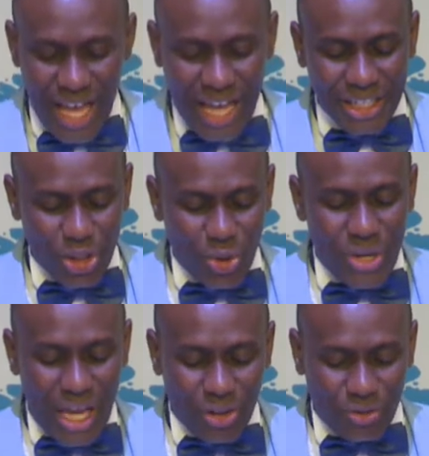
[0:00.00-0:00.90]
And the
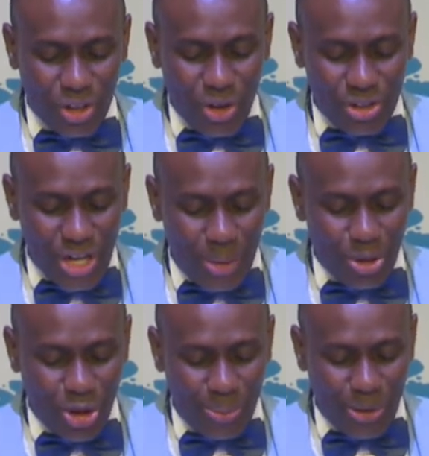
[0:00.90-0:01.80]
good hand of the Lord shall
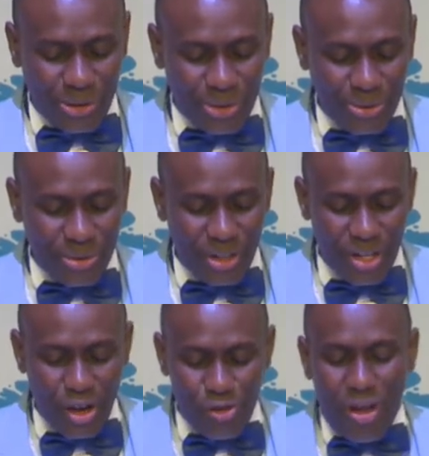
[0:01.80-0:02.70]
be upon you.
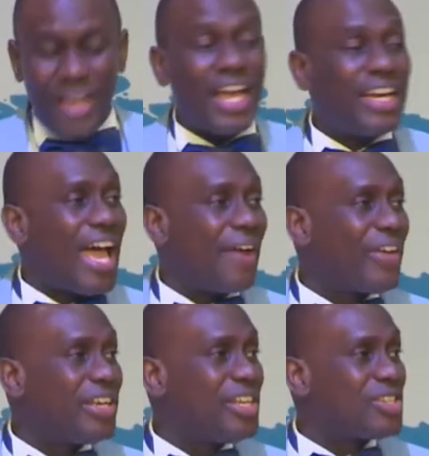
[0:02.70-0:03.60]
Finally, I
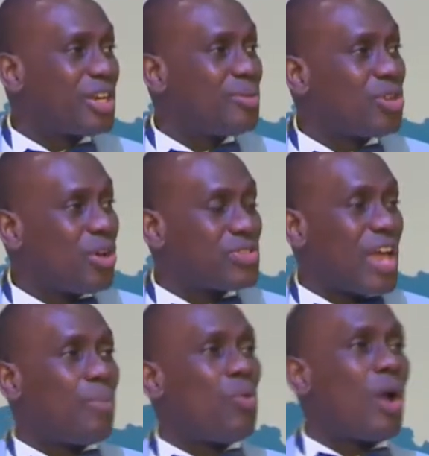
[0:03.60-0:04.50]
read this scripture,
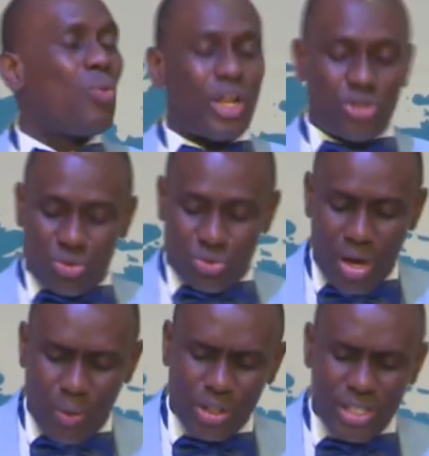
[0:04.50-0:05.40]
Psalm 112.
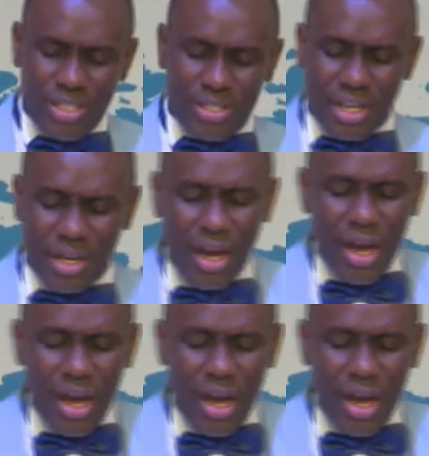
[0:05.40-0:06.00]
And what did it say?